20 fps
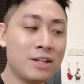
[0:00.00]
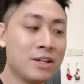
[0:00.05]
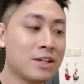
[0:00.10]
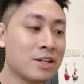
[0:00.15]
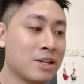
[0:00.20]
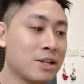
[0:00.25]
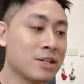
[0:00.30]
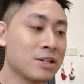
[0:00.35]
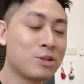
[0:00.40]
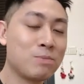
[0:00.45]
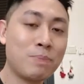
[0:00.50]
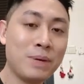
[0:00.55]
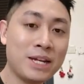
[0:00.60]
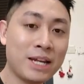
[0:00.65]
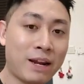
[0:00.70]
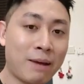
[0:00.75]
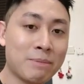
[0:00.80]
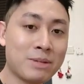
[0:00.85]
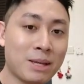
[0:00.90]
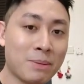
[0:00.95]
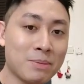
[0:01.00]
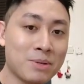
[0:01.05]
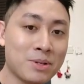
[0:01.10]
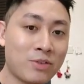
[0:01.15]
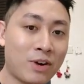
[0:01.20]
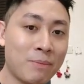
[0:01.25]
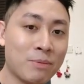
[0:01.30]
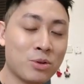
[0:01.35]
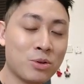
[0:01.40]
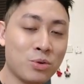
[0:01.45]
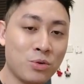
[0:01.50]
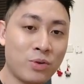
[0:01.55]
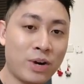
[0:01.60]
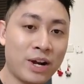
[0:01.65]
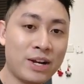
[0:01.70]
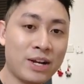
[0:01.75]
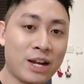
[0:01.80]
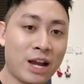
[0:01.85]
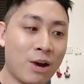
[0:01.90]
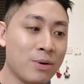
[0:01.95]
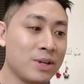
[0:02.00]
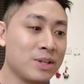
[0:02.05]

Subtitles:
the speed that I'm subscribed to right now